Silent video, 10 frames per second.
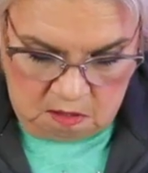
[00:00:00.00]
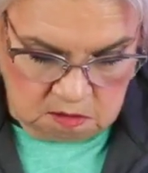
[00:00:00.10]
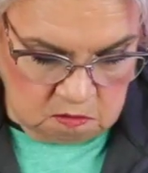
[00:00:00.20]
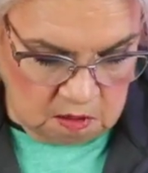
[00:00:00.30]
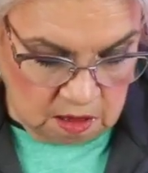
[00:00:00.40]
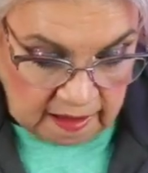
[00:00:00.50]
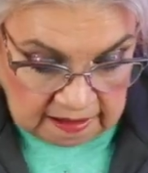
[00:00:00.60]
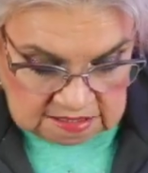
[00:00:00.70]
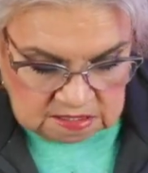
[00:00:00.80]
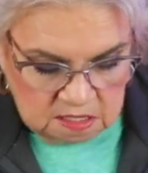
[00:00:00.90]
So the
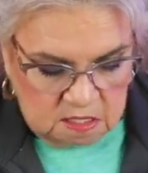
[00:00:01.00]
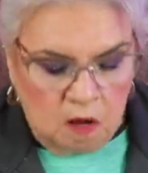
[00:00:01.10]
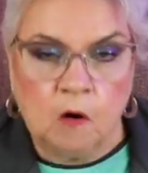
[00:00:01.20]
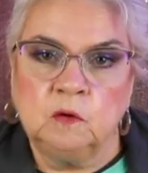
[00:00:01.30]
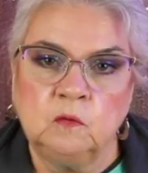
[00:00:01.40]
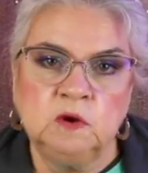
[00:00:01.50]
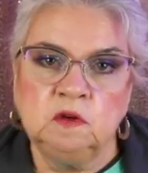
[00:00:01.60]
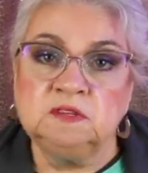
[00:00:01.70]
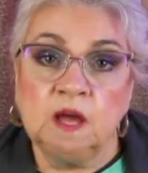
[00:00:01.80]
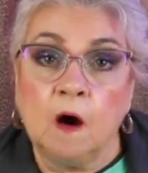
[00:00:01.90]
last thing, oh, we
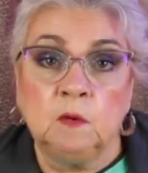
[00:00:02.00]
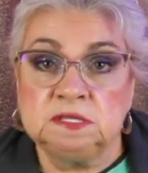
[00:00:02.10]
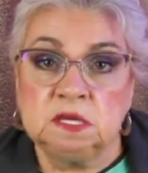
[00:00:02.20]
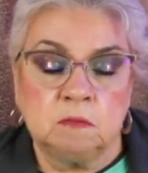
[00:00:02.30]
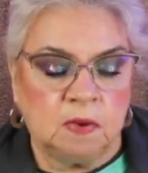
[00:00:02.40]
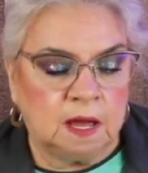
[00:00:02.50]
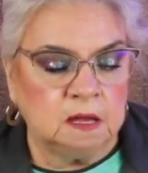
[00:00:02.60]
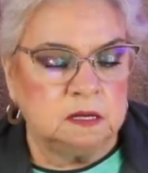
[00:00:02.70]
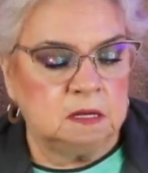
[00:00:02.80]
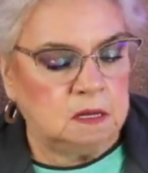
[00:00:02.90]
usually always get a
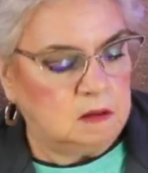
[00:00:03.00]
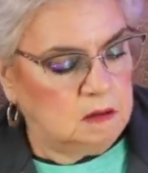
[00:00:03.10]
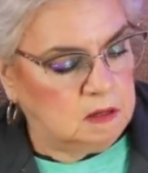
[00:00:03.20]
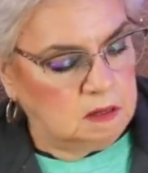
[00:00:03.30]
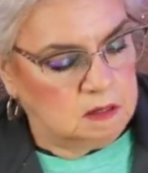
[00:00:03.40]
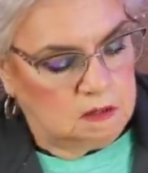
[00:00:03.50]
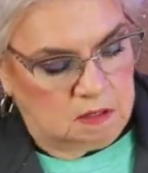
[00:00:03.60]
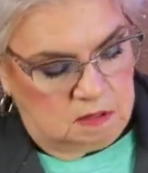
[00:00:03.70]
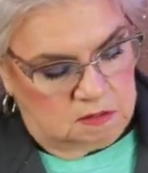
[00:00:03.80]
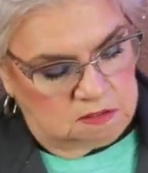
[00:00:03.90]
palette.
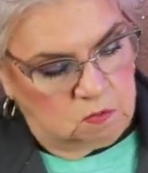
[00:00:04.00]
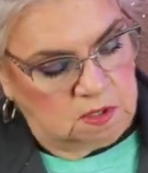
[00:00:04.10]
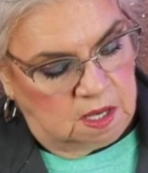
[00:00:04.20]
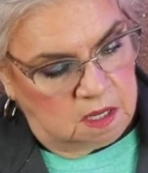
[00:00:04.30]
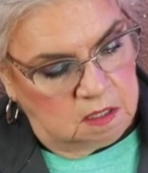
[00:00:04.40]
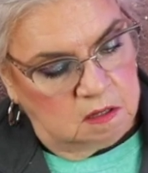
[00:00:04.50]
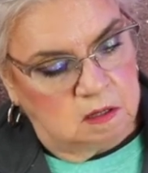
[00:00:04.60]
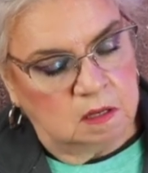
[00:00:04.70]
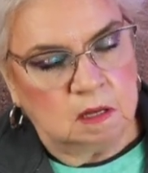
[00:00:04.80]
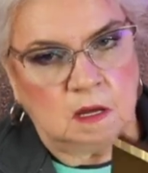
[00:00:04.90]
So we got
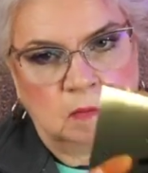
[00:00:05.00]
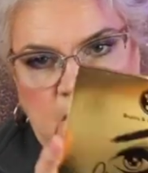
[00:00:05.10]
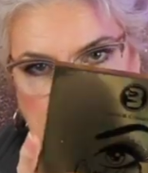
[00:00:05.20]
a